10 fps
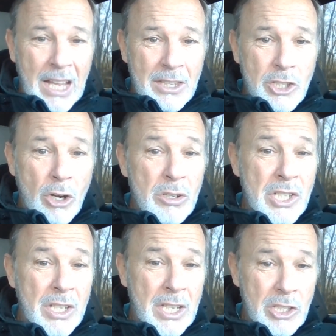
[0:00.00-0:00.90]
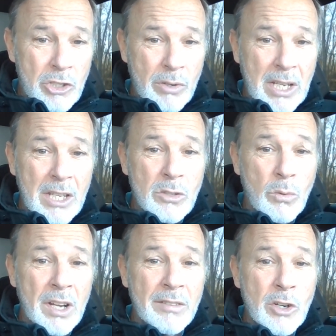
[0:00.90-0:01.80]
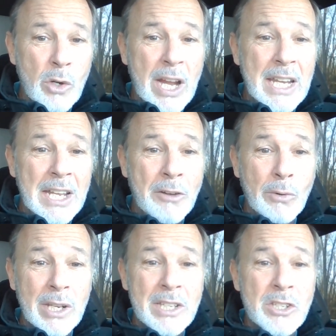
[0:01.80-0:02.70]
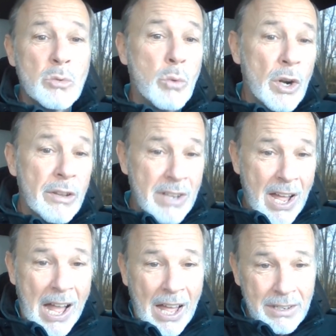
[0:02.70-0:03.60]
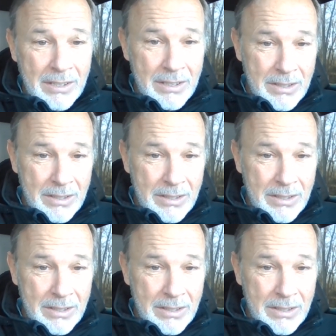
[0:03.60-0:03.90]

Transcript: and the church history is one of creating a religious word of God.